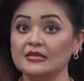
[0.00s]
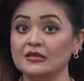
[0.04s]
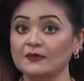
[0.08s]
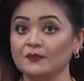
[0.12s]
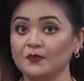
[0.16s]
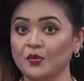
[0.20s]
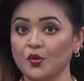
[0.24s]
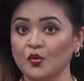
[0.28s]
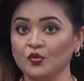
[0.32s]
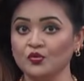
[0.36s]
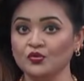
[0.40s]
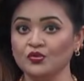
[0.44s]

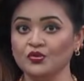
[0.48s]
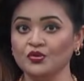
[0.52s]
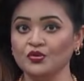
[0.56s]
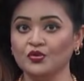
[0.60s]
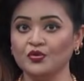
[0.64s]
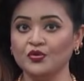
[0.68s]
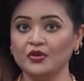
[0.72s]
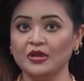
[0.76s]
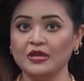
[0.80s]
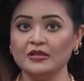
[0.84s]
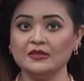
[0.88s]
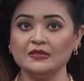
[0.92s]
support to
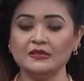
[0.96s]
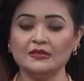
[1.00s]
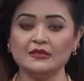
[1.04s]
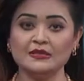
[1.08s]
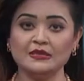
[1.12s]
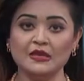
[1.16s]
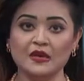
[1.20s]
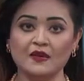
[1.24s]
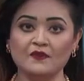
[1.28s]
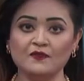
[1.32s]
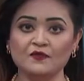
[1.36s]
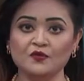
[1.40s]
create a
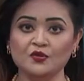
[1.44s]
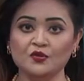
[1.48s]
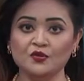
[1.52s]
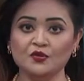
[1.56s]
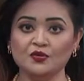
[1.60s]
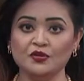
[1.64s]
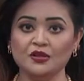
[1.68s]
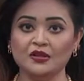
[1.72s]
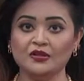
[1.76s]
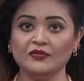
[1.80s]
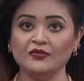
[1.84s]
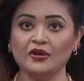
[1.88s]
safe
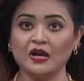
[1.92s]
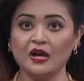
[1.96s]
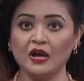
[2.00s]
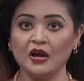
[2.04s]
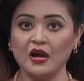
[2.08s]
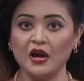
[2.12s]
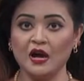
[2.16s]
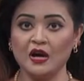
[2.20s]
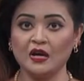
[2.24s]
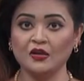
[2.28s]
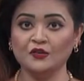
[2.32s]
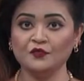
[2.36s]
zone in
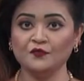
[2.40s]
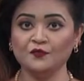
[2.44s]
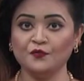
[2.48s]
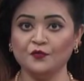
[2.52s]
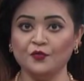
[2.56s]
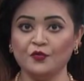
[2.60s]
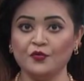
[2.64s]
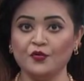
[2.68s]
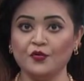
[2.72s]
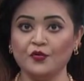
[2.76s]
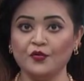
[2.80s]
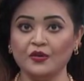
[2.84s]
Rakhine
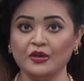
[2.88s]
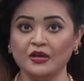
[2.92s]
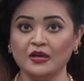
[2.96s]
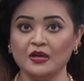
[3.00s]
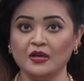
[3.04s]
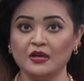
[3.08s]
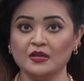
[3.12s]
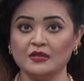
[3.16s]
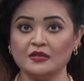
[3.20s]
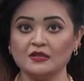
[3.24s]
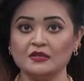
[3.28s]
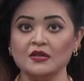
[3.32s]
for
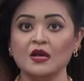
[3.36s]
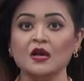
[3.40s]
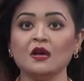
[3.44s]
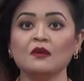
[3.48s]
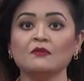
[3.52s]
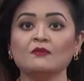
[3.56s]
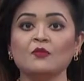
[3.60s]
Rohingyas,